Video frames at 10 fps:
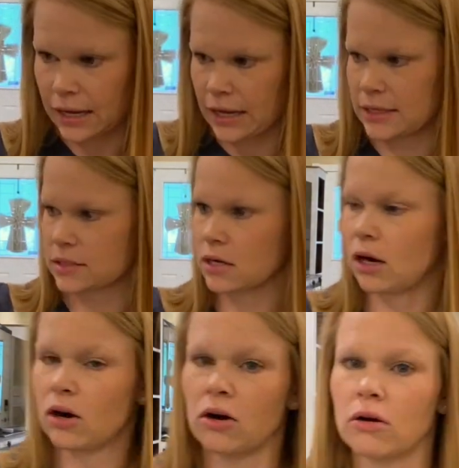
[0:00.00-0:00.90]
is
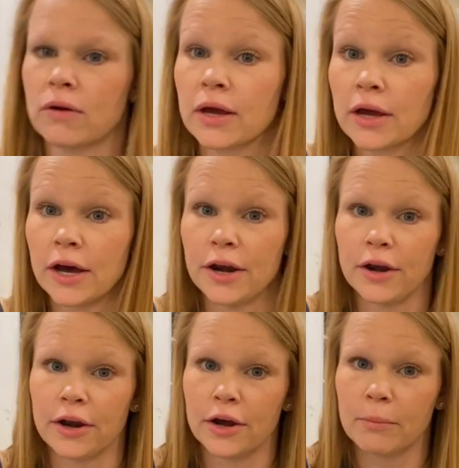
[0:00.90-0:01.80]
called a
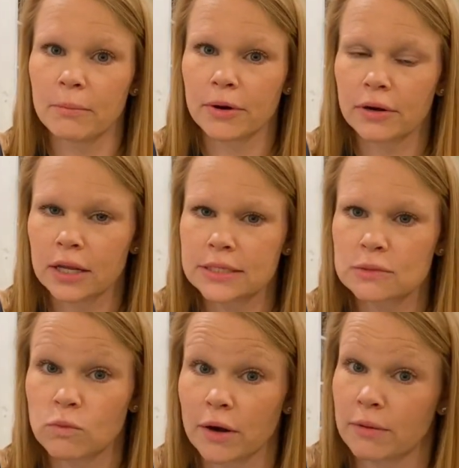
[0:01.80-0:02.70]
numberless
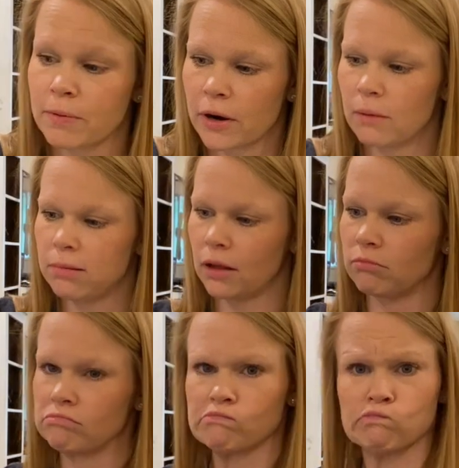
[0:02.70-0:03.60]
word problem.